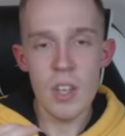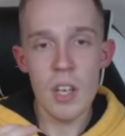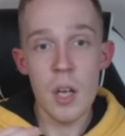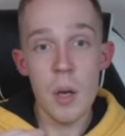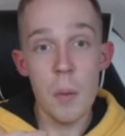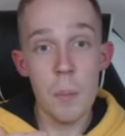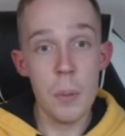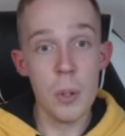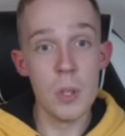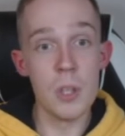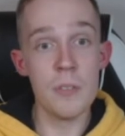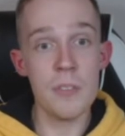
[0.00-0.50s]

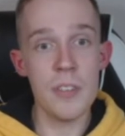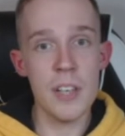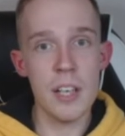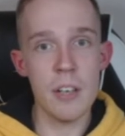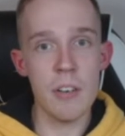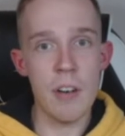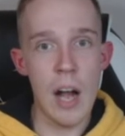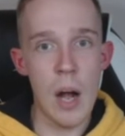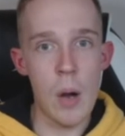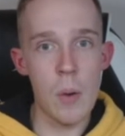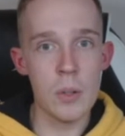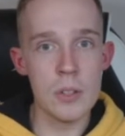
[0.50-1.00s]
pull a finger
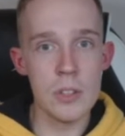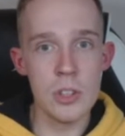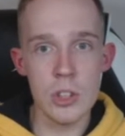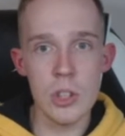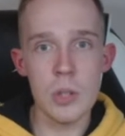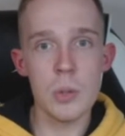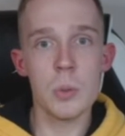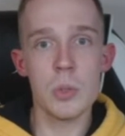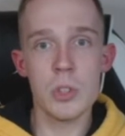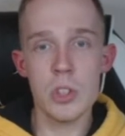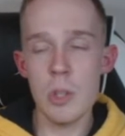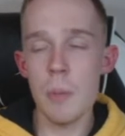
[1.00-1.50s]
out and do
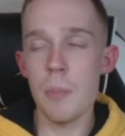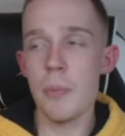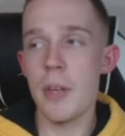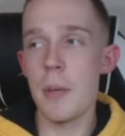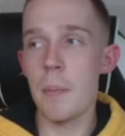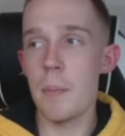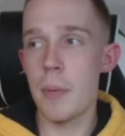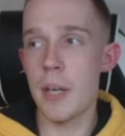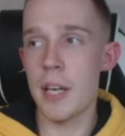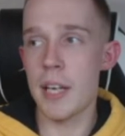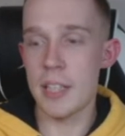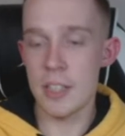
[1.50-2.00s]
something
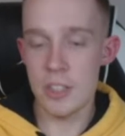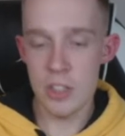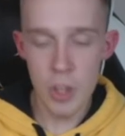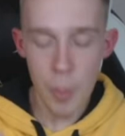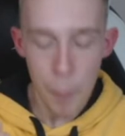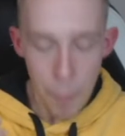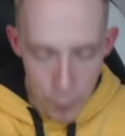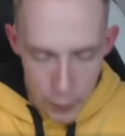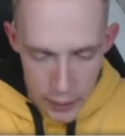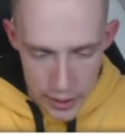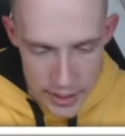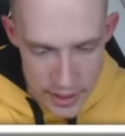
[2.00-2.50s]
big to
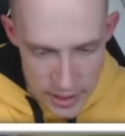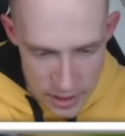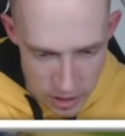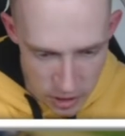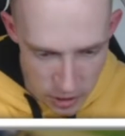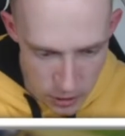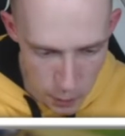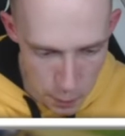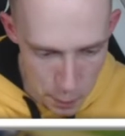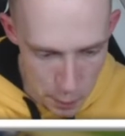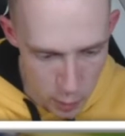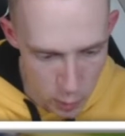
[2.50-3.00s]
bring the
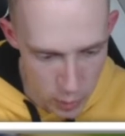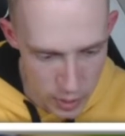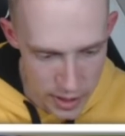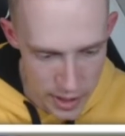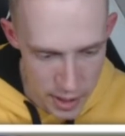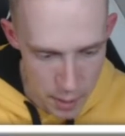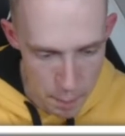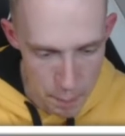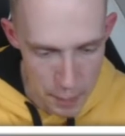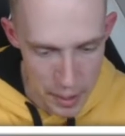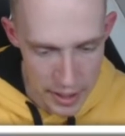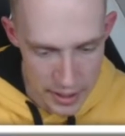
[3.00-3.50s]
community
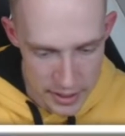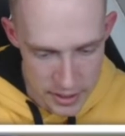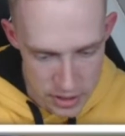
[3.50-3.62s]
back